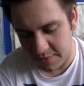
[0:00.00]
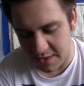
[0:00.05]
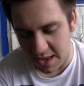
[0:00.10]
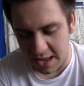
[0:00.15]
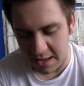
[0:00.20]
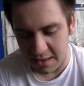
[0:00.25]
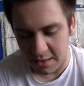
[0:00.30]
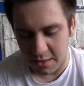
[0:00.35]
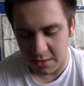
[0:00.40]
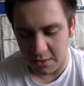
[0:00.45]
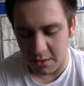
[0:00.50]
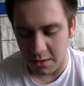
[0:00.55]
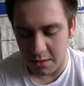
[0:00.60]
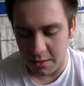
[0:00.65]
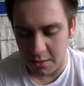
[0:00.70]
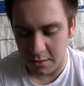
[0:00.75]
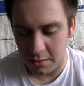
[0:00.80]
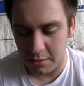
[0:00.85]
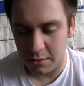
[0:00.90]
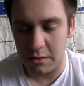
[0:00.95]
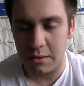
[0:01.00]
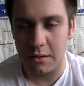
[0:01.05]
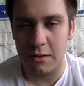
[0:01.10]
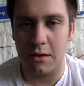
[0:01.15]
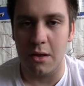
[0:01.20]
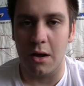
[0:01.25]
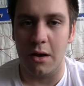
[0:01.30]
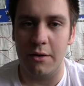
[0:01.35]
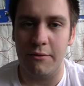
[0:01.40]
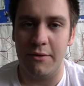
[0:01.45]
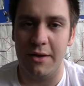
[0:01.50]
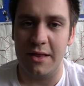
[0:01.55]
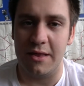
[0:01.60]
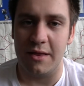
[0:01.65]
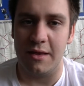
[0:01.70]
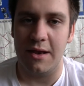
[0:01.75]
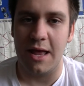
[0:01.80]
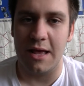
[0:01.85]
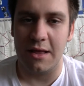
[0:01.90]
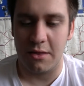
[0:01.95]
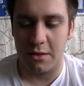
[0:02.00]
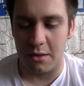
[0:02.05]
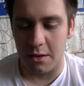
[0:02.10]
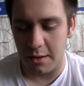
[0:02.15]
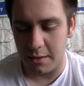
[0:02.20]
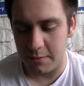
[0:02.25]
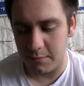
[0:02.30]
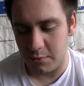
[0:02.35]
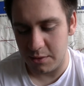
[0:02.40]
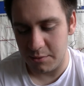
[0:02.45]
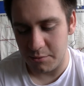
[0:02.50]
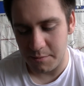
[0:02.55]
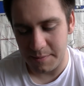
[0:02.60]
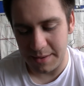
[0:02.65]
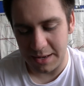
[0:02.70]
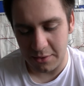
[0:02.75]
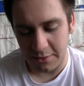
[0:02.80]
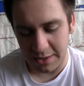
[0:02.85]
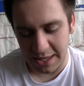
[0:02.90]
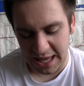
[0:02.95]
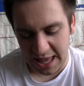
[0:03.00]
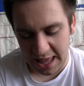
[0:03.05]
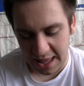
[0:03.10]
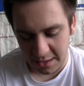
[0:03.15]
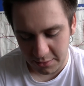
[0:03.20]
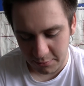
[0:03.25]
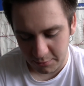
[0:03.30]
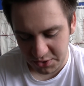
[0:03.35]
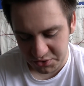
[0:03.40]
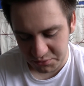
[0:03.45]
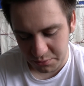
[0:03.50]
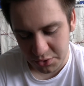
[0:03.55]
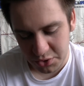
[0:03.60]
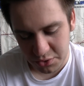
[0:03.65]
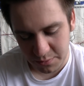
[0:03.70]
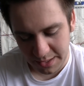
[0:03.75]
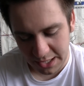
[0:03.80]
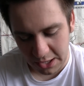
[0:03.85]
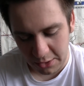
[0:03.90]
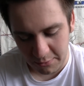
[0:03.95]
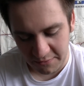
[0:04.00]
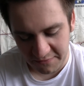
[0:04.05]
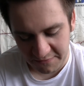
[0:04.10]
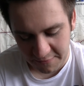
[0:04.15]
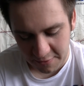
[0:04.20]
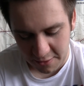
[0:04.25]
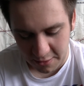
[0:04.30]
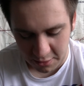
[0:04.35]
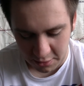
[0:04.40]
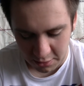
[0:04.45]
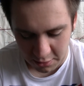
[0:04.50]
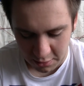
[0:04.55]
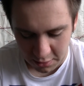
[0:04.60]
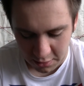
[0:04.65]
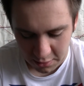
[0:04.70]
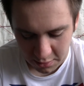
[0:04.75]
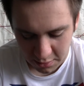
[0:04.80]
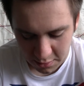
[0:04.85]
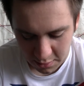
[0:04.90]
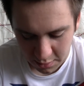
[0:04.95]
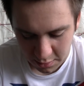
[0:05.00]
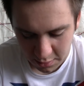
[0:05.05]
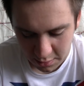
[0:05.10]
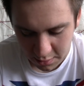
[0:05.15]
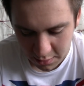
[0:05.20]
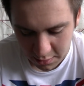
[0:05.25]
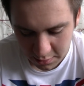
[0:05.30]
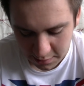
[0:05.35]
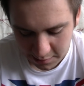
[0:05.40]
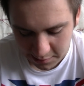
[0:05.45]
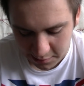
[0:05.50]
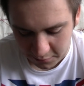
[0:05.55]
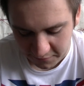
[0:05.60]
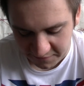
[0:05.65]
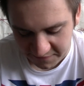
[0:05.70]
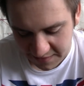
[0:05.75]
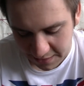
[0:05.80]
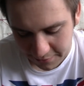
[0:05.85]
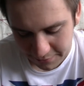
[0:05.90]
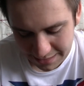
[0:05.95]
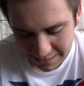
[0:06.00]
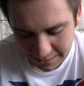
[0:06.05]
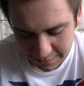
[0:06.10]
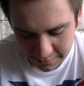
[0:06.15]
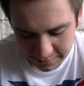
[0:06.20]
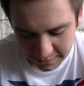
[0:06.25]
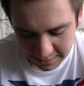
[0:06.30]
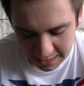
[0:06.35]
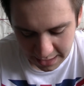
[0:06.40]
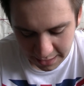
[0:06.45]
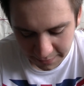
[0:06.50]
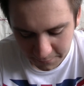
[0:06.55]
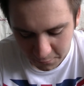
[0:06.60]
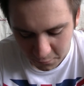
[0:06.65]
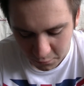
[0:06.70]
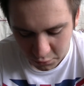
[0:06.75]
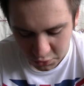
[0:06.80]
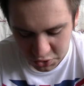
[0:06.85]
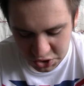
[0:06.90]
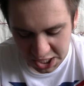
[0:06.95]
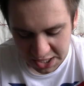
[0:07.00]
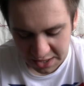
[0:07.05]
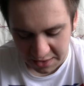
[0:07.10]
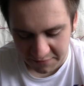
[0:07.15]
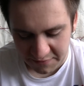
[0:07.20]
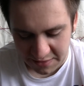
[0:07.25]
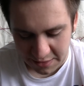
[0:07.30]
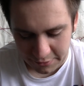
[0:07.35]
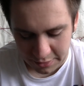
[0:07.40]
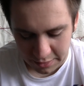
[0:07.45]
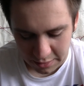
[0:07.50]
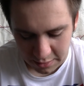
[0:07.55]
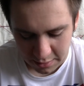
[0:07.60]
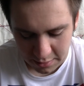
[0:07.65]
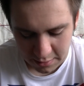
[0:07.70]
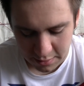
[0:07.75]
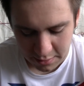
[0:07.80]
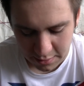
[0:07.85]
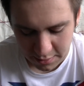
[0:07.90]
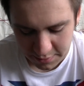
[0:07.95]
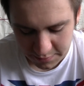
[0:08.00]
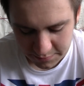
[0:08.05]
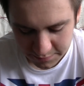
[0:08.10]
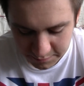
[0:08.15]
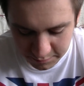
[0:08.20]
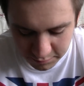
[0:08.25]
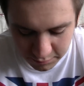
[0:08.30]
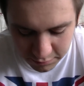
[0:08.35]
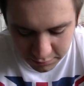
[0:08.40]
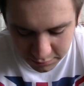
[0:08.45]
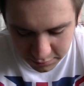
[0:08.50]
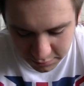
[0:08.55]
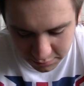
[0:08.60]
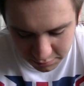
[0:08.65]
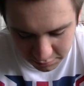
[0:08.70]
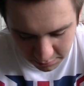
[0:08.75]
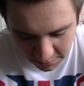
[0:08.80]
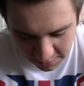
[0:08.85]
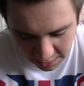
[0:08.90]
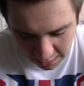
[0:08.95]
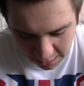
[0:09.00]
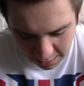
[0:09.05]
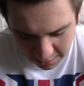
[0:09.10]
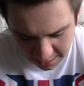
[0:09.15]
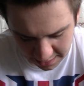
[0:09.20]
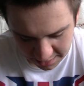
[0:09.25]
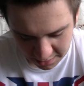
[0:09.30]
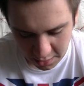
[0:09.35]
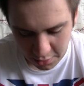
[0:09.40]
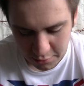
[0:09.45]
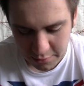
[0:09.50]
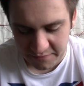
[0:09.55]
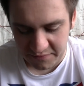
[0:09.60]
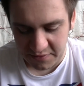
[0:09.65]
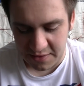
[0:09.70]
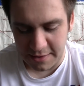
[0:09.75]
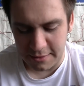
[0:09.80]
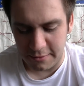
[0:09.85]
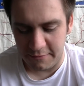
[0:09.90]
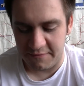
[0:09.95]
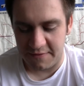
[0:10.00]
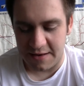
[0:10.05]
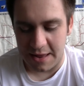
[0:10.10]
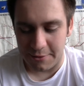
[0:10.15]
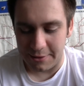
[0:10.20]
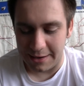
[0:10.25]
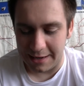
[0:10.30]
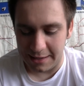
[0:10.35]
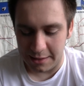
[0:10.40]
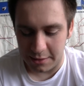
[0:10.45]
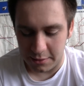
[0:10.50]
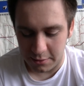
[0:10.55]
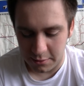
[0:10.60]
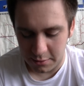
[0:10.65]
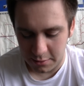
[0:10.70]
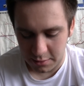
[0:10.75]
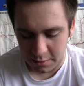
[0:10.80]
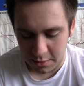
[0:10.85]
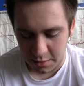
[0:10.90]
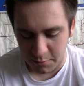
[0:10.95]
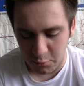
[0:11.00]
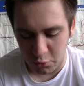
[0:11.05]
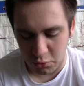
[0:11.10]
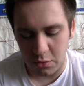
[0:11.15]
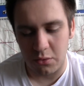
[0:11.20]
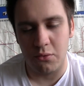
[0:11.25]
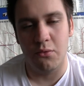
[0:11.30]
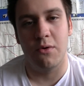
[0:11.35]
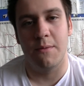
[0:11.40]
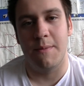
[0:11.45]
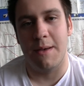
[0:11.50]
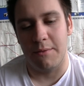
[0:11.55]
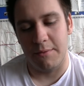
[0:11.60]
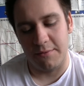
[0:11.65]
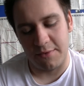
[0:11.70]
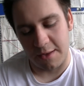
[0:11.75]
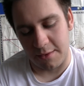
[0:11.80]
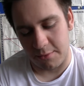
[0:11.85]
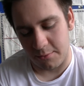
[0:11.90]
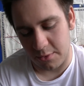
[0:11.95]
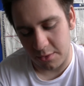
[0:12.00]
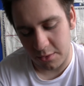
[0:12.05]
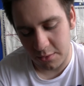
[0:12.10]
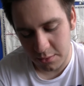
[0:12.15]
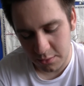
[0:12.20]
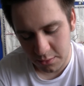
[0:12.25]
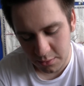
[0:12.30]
Dan's Diaries. Next time we will be looking at which one should we go with first. The Lone Flower Alien, the game, or Chasing Flowers? Let's go with the Lone Flower Alien. There's more to talk about with that one.